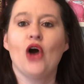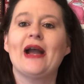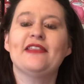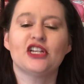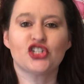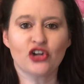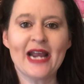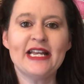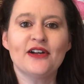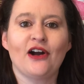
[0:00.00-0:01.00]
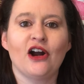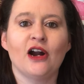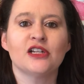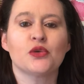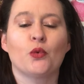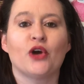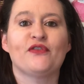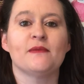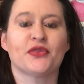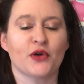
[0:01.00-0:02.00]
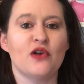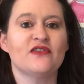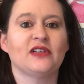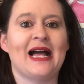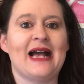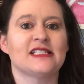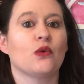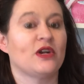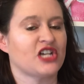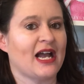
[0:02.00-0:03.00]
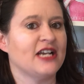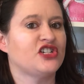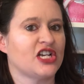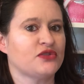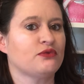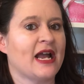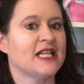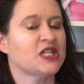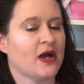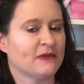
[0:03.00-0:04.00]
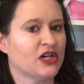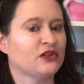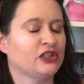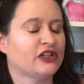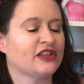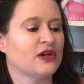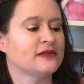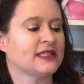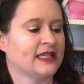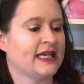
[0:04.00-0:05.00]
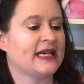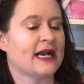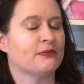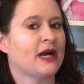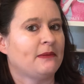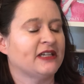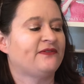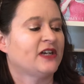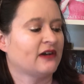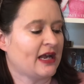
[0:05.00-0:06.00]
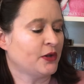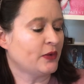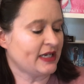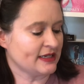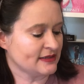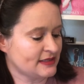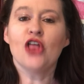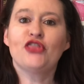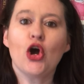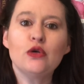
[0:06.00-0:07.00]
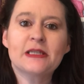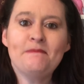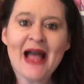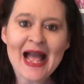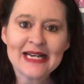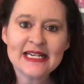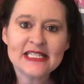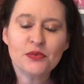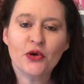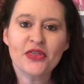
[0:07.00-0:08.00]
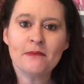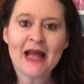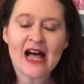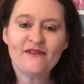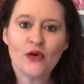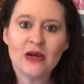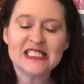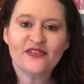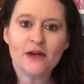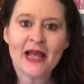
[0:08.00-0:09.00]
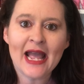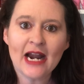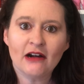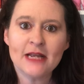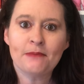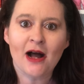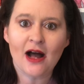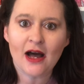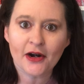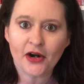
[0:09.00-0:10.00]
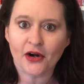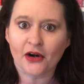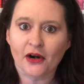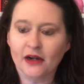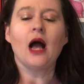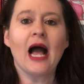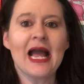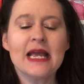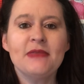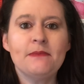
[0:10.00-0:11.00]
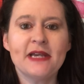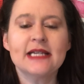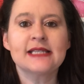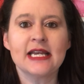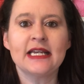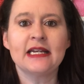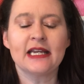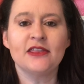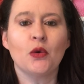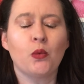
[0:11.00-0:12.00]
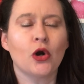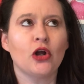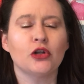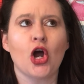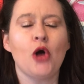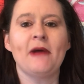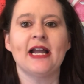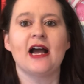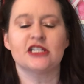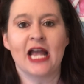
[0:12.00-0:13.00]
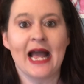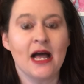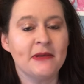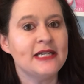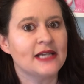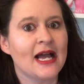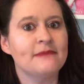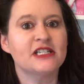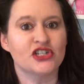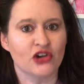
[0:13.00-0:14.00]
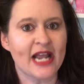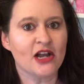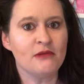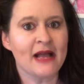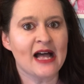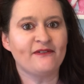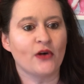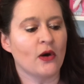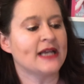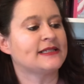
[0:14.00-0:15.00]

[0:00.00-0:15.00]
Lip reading: Okay, the trading cards were from Throne of Glass, which I just read, so I'm going to go look at those again and I'll probably figure out who it is. Those magnets were the Malfoys from Harry Potter. I am the biggest idiot in the world. Oh my gosh, how many times did Draco Malfoy